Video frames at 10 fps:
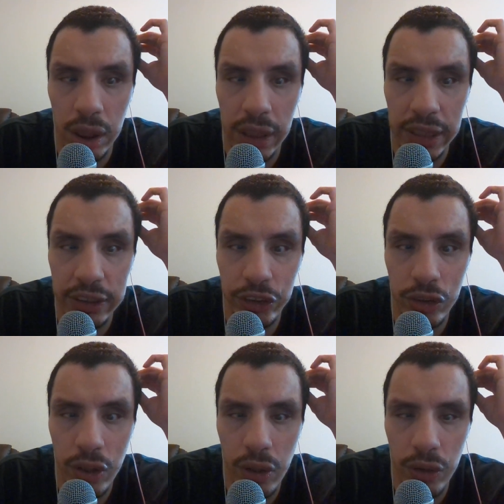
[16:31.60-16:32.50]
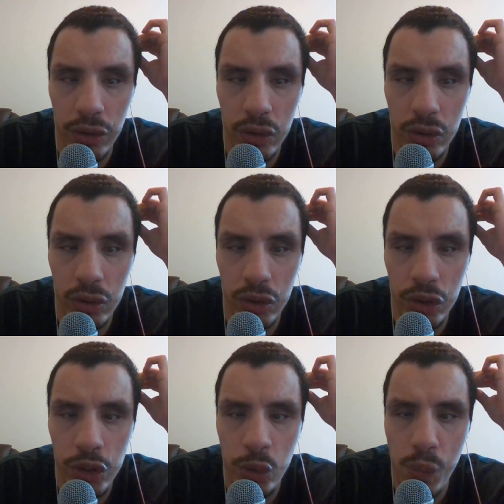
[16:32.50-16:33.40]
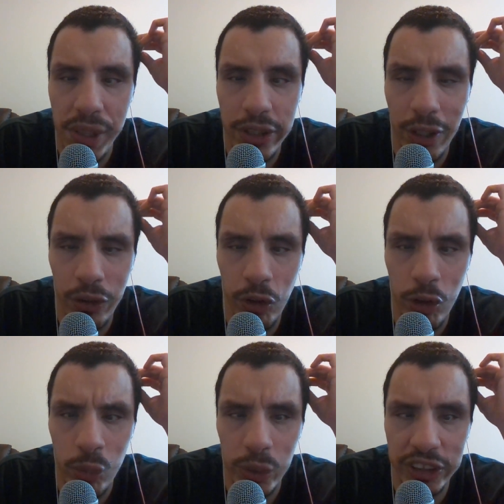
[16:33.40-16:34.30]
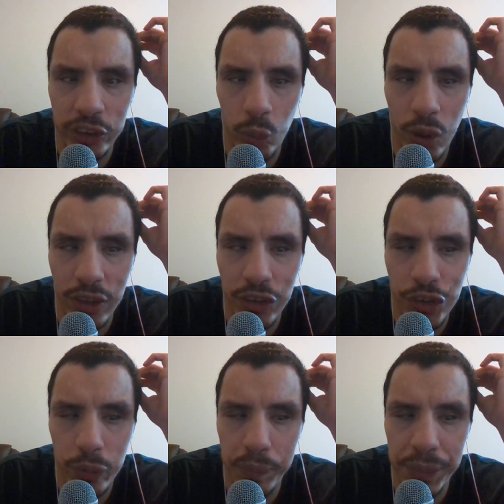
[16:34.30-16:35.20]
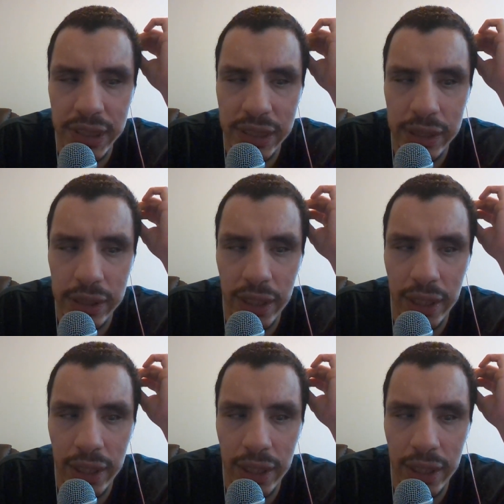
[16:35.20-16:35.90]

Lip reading: And you may not always want to be